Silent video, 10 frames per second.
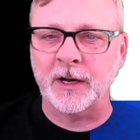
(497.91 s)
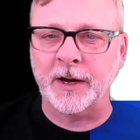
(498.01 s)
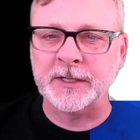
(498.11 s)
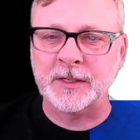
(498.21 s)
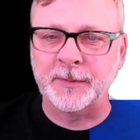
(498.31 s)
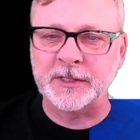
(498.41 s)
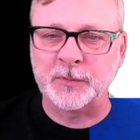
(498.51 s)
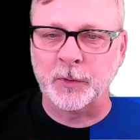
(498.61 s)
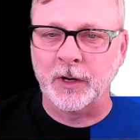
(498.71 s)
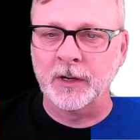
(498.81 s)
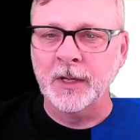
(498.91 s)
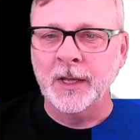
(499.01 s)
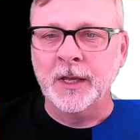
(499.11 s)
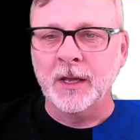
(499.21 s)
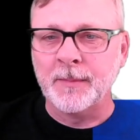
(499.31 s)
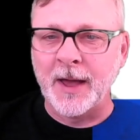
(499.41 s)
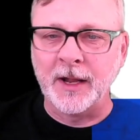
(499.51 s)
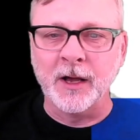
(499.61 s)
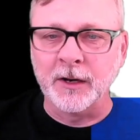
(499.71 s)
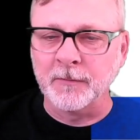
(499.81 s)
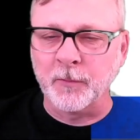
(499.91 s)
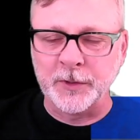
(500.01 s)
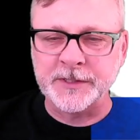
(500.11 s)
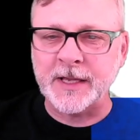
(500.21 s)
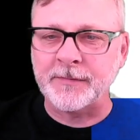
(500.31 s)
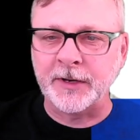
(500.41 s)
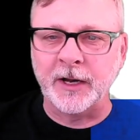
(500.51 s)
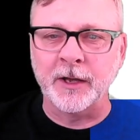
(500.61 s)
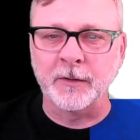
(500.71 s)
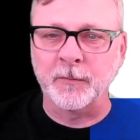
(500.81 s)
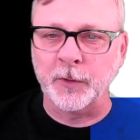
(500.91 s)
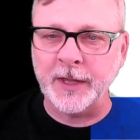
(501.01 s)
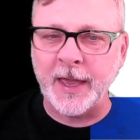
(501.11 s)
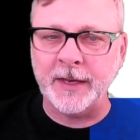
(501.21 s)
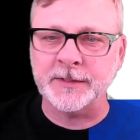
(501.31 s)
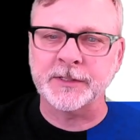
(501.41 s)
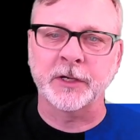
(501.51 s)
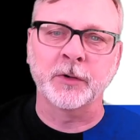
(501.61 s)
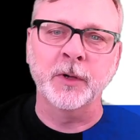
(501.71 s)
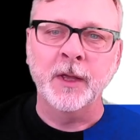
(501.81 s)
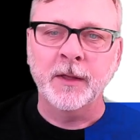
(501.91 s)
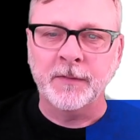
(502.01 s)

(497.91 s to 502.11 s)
Our estimates were about 147 and 148, so